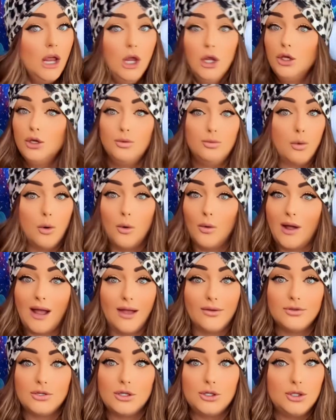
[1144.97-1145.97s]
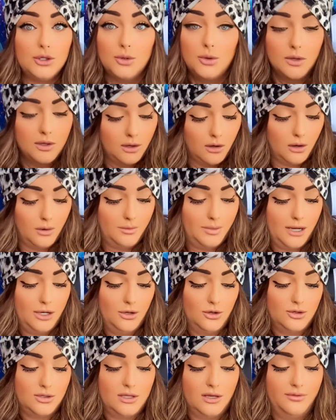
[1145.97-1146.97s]
You won't have to do it all by
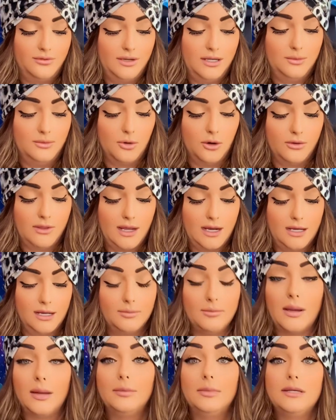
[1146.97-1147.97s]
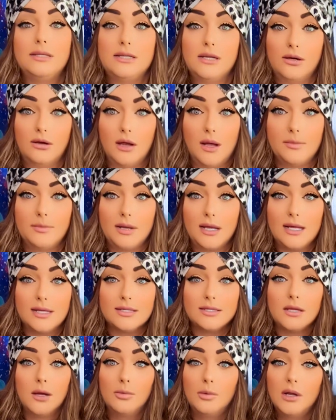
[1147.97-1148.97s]
yourself anymore. That could make me tear up, because
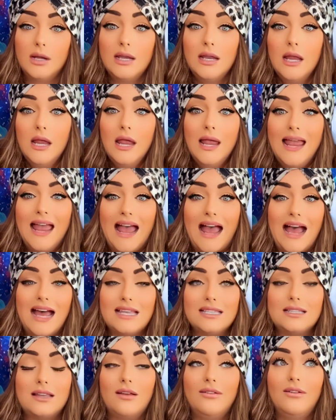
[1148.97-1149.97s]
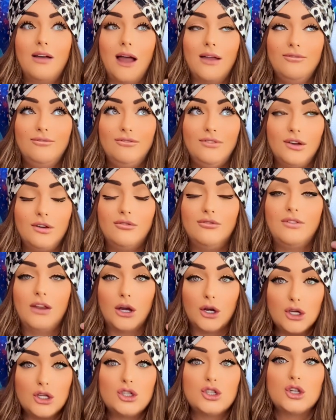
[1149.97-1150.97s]
someone I feel
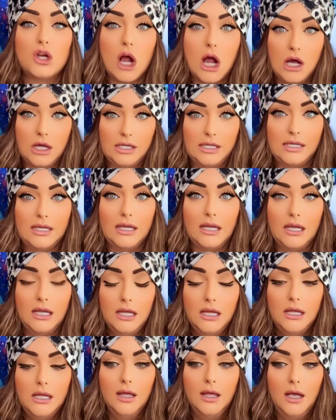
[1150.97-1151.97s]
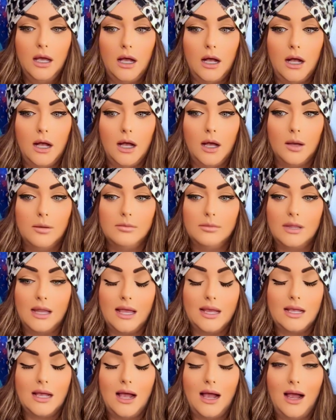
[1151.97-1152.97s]
very strongly,
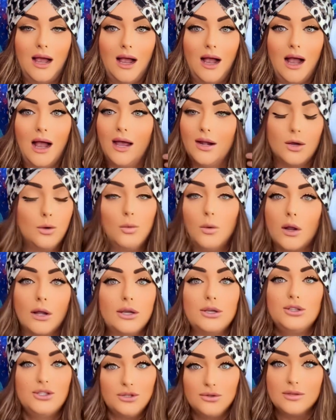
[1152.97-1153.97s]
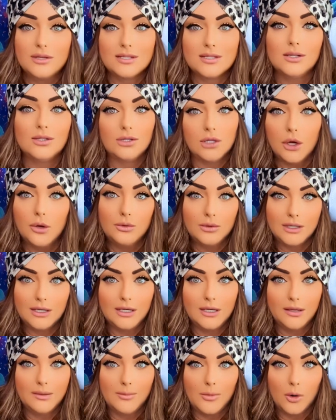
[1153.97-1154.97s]
like, I don't want to do this alone
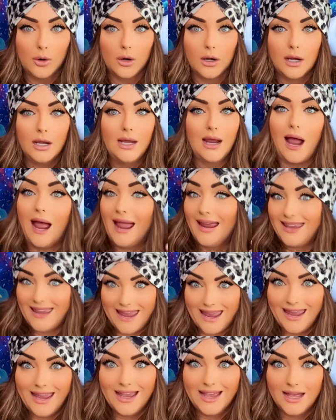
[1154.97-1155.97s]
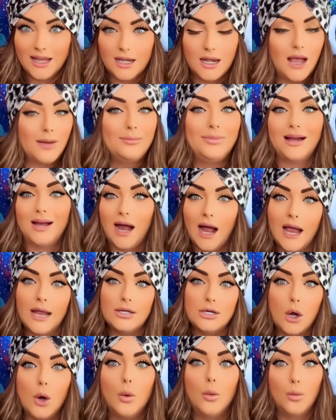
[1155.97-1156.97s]
anymore. I can, but I
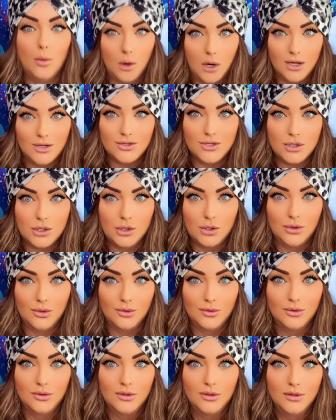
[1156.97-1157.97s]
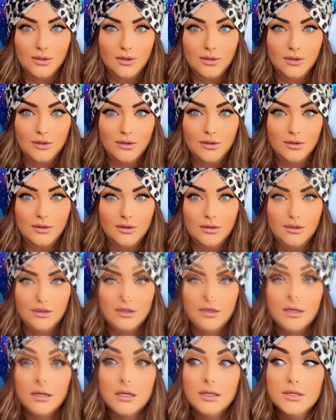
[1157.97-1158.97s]
don't want to.
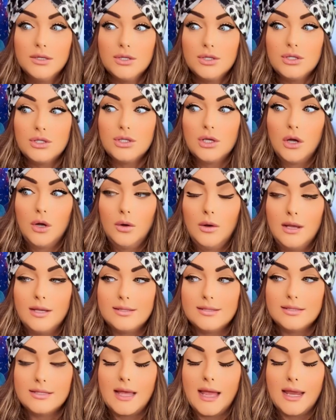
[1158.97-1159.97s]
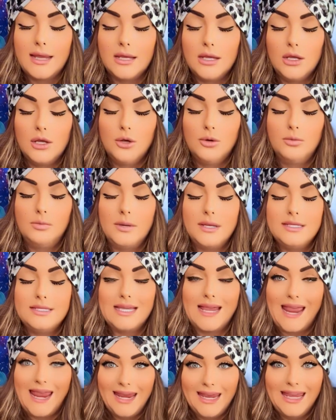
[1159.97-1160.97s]
So it's like you've been
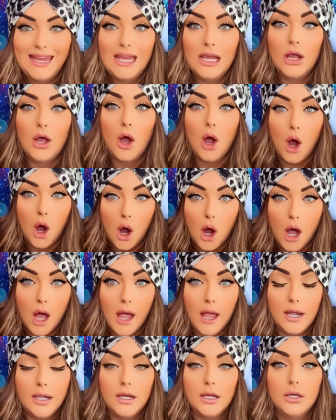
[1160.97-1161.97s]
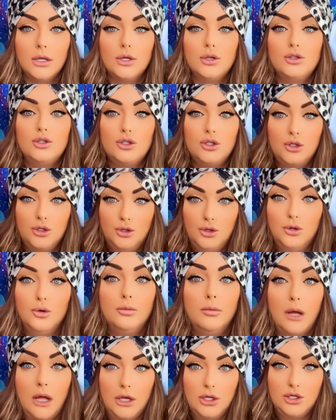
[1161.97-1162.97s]
taking on too
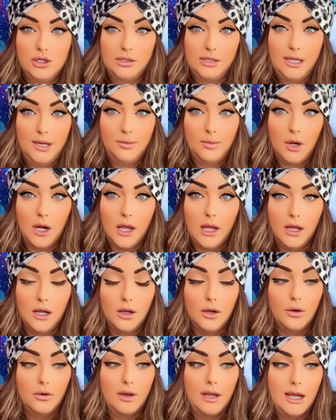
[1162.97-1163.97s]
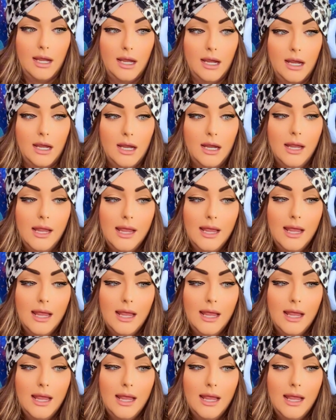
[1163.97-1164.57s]
much, Libra, okay?